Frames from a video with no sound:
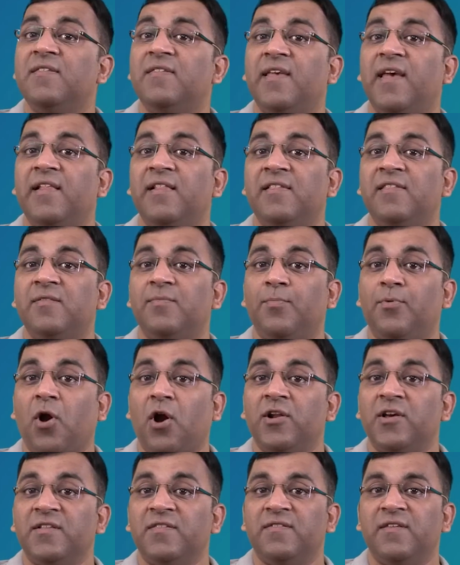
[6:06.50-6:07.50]
sells
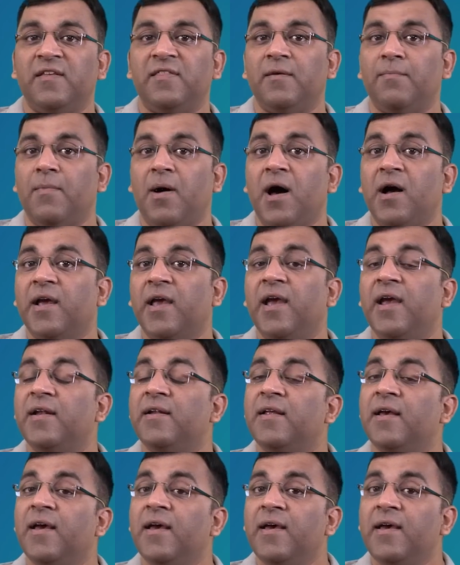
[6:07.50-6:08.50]
products in the
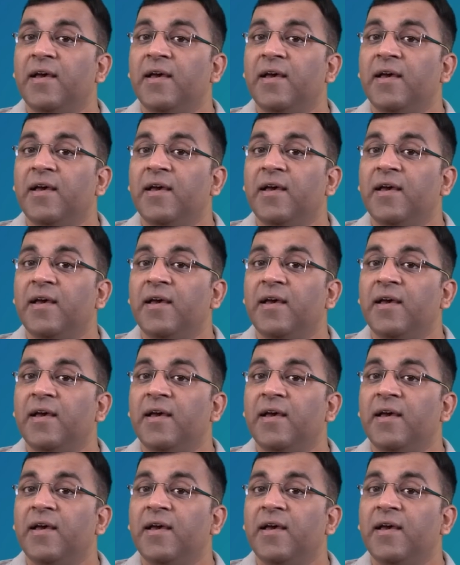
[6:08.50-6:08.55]
market,